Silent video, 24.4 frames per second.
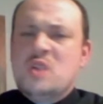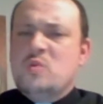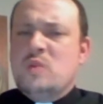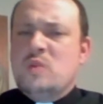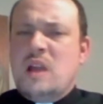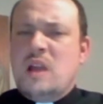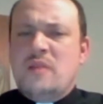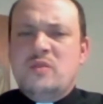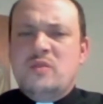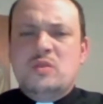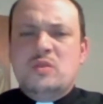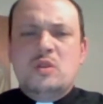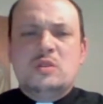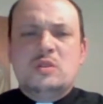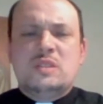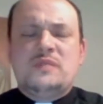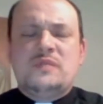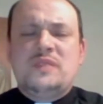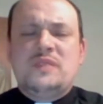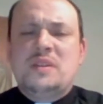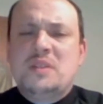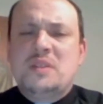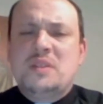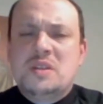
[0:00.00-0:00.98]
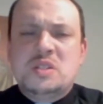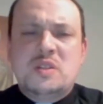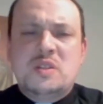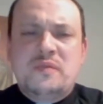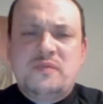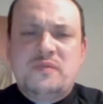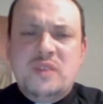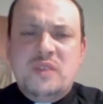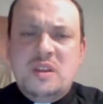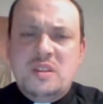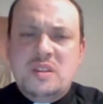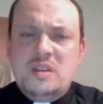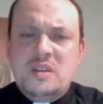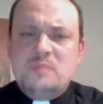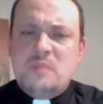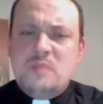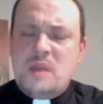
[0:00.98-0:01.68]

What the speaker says: whatever those feelings you're feeling,